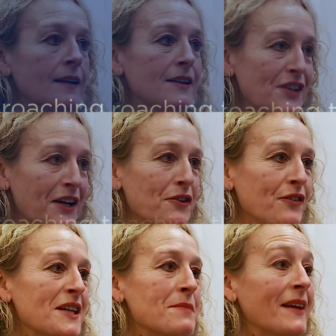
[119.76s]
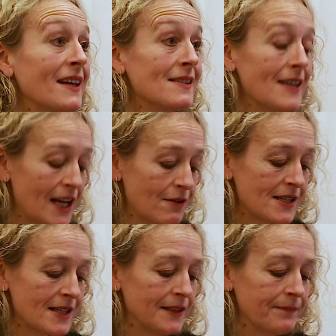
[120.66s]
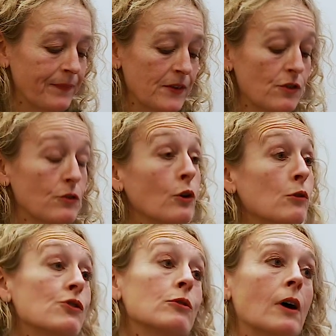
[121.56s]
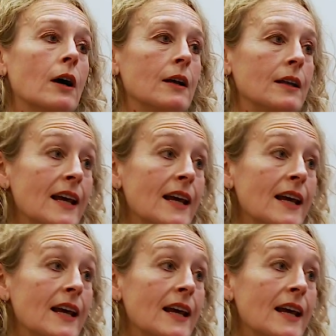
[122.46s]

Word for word: The second theme is equity. So those who are